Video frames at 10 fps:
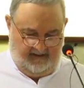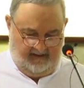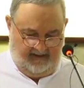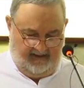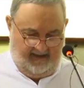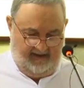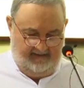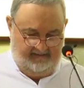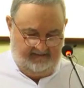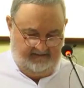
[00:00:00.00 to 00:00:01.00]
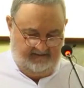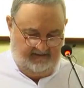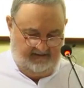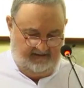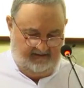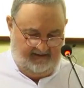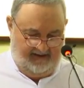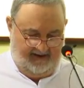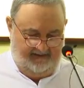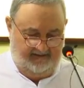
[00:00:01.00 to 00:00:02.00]
And
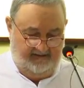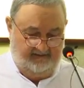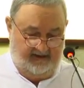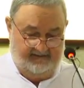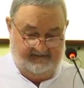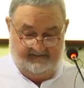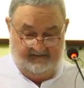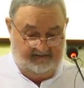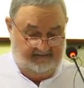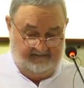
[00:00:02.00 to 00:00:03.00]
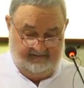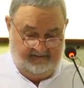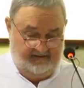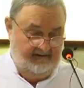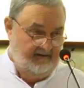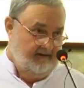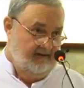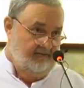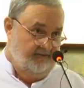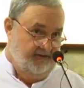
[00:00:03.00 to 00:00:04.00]
I think that
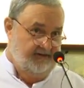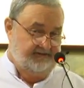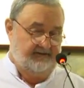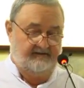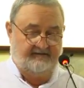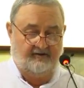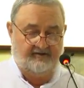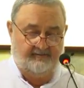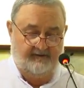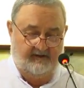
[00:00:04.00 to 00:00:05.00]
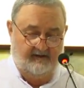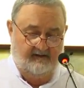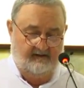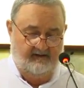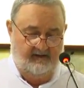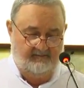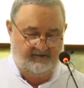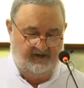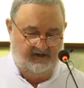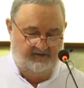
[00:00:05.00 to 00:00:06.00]
this is going to be a game
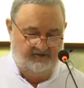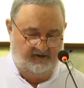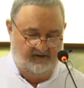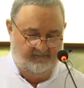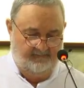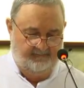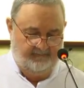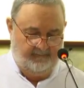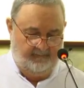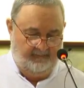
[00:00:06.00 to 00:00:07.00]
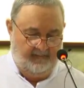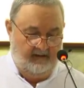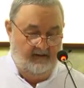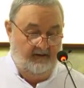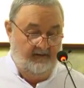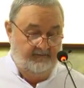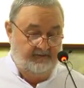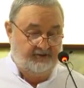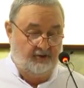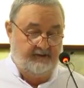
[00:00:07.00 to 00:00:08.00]
changer.
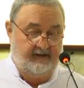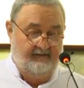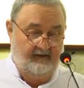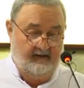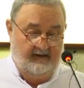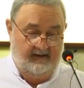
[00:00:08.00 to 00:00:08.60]
The choking